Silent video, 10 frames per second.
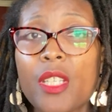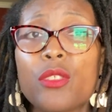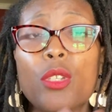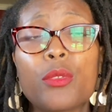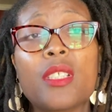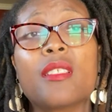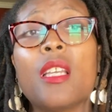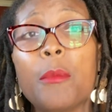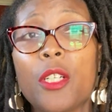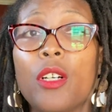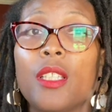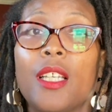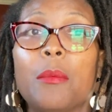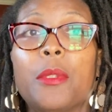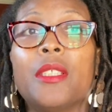So to sum it all
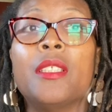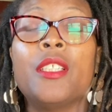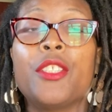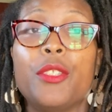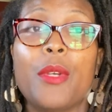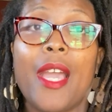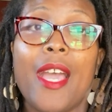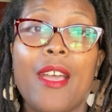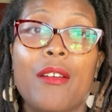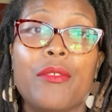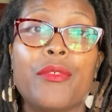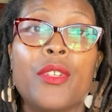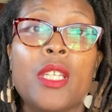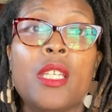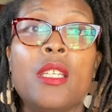up, you have
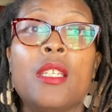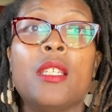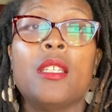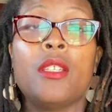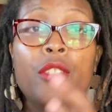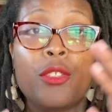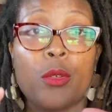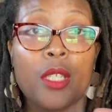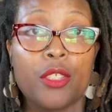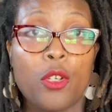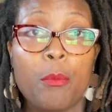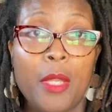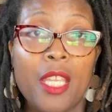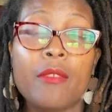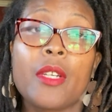your
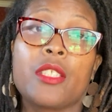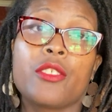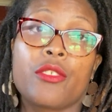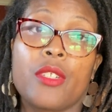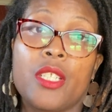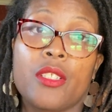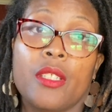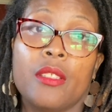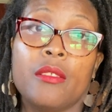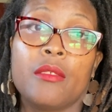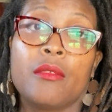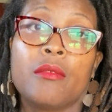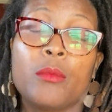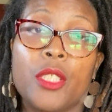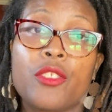domain registration,
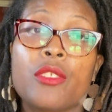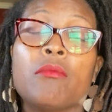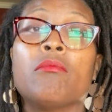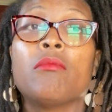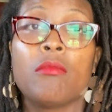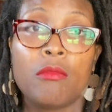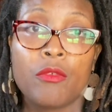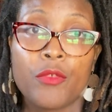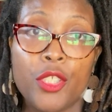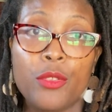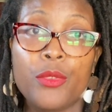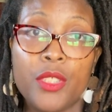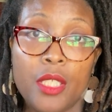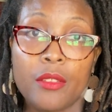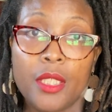which renews
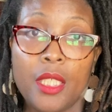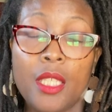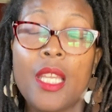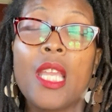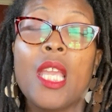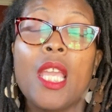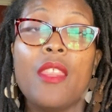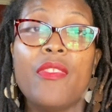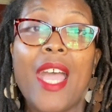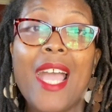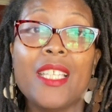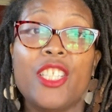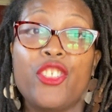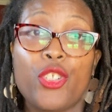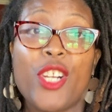yearly, and that
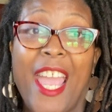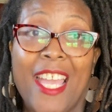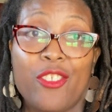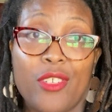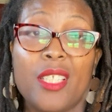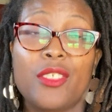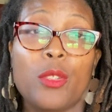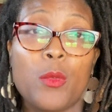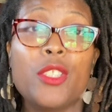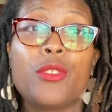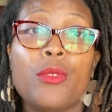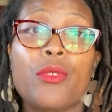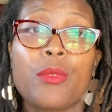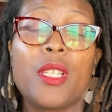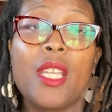is your address, your
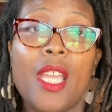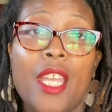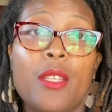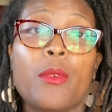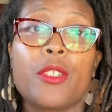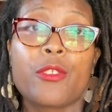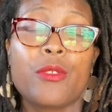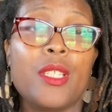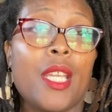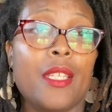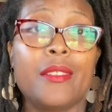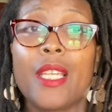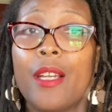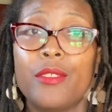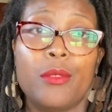123 Anywhere Street,
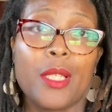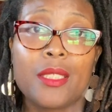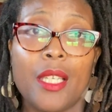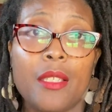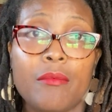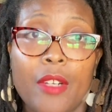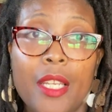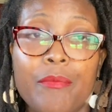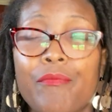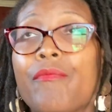Anytown, USA, right?